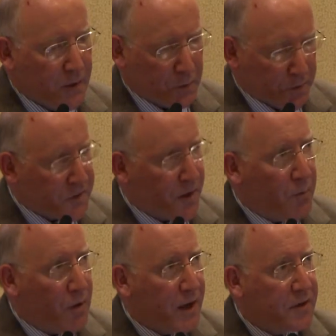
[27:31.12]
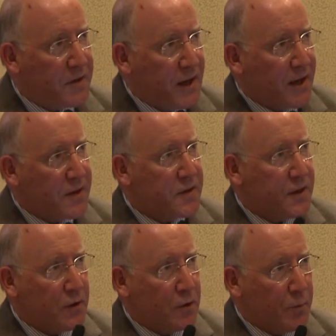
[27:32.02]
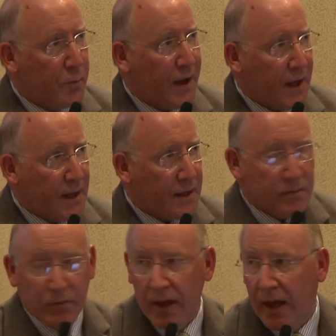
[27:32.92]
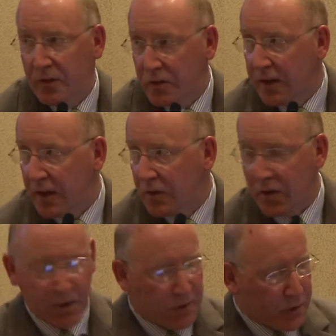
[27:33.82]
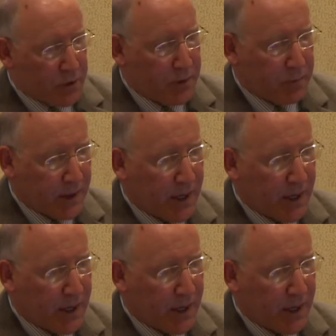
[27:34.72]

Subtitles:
So to summarize the ICU pain, agitation, and delirium